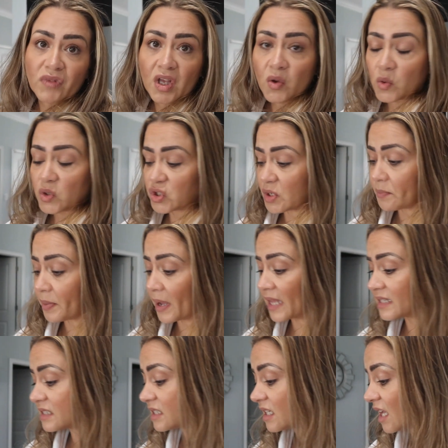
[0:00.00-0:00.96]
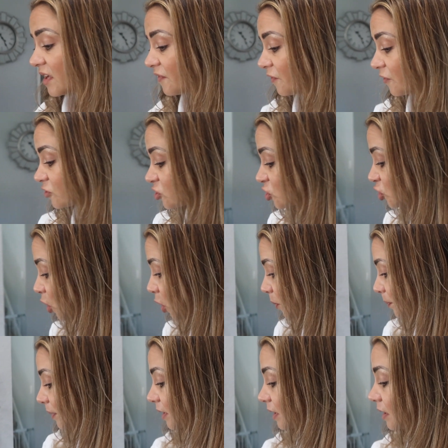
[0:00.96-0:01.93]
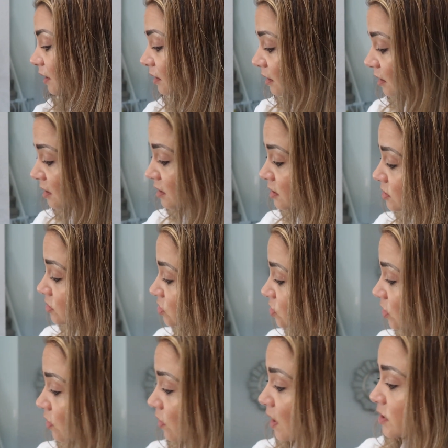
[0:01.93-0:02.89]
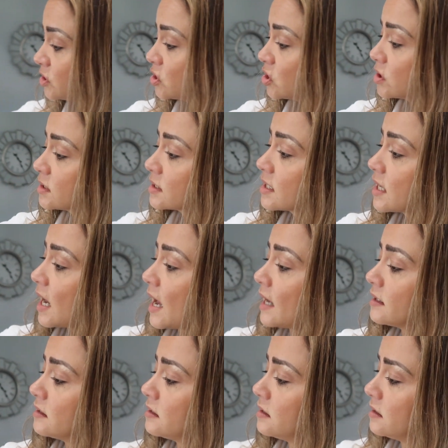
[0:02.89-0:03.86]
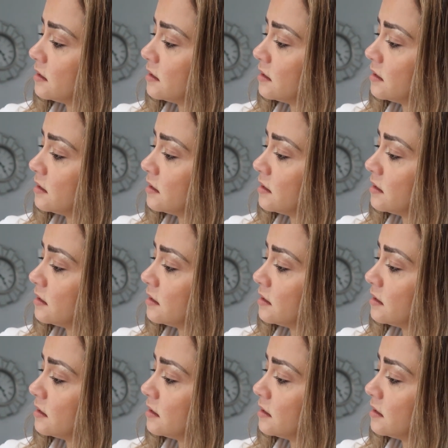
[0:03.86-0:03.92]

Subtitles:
It was a bad day for shopping. So I just got